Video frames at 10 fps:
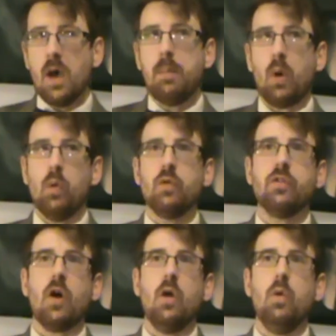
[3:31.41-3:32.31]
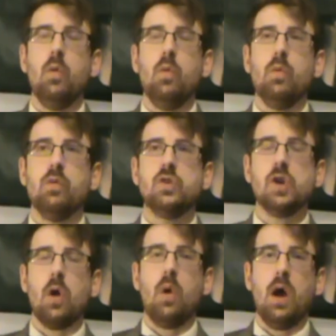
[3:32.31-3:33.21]
but also
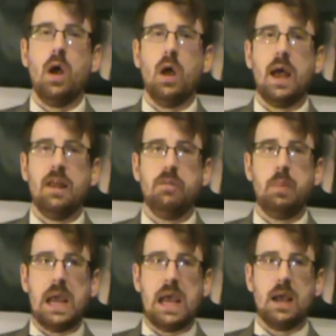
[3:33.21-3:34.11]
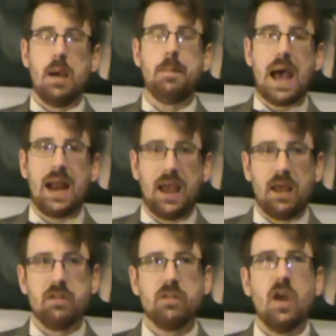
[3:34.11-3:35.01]
show her as being a
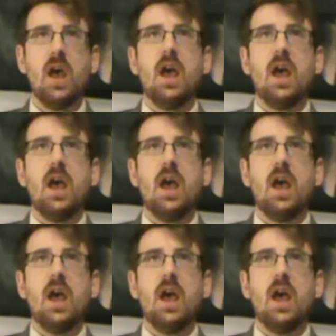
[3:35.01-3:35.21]
badass.